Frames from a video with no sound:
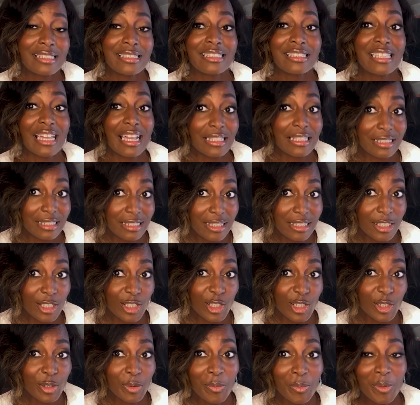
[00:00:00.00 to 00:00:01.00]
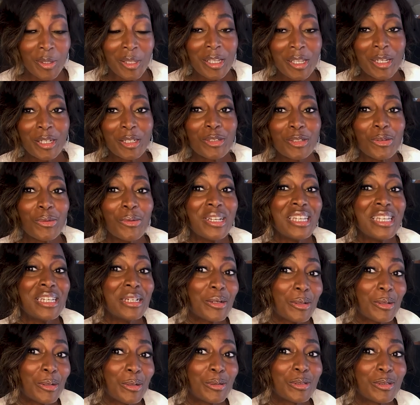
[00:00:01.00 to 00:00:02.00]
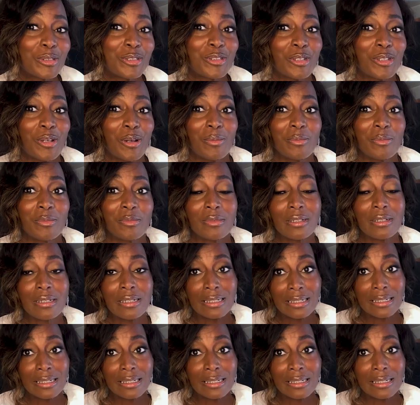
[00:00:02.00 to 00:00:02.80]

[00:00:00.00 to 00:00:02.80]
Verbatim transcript: that year to include some